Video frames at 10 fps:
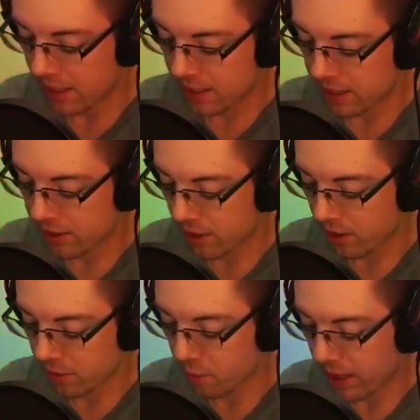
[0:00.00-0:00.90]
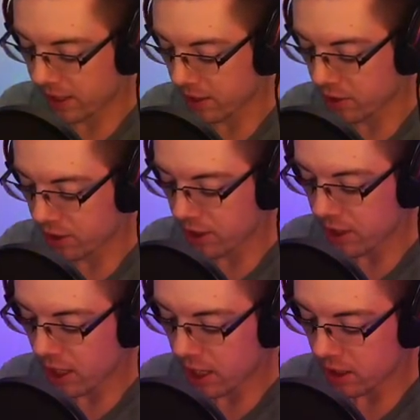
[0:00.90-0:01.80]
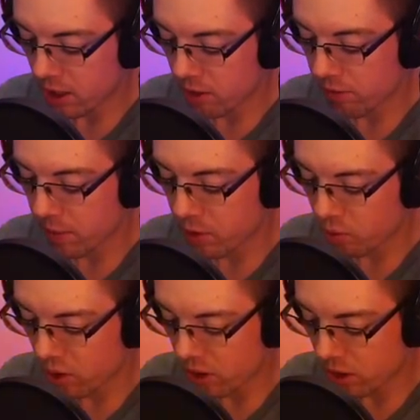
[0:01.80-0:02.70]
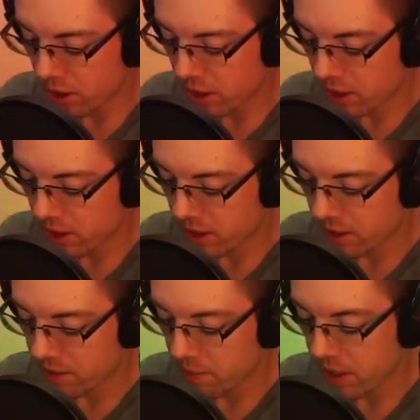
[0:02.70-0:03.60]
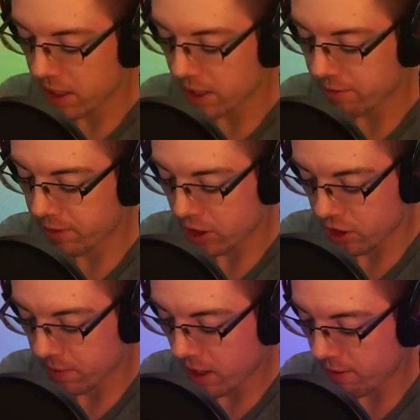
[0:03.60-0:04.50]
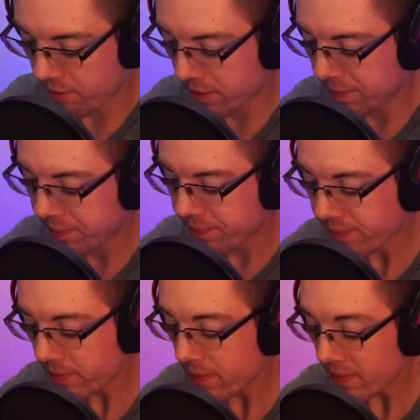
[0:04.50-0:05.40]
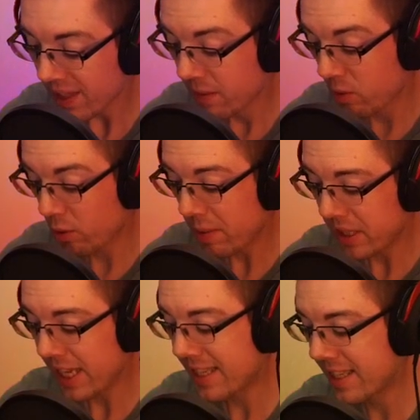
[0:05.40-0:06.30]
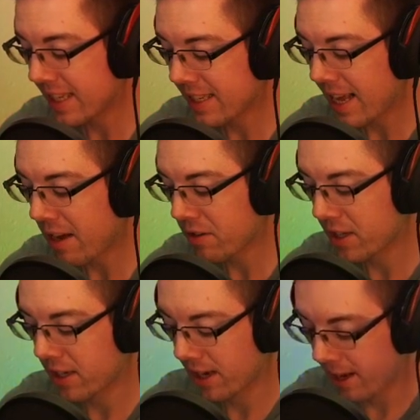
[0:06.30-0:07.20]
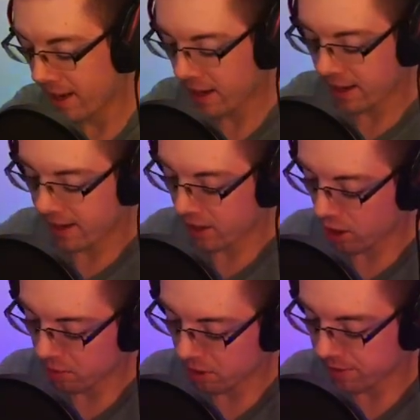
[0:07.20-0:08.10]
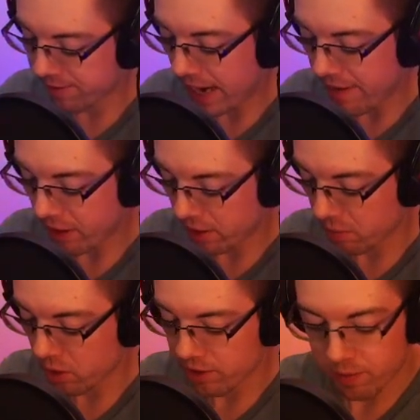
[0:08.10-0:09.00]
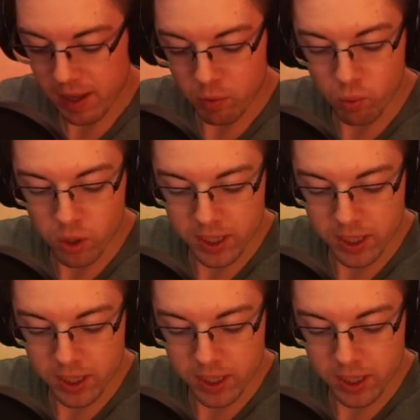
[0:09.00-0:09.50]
So this P.E.K.K.A.'s not long from this world. Minion hut finished them off. But we're able to get 6,000, almost 500 points from that one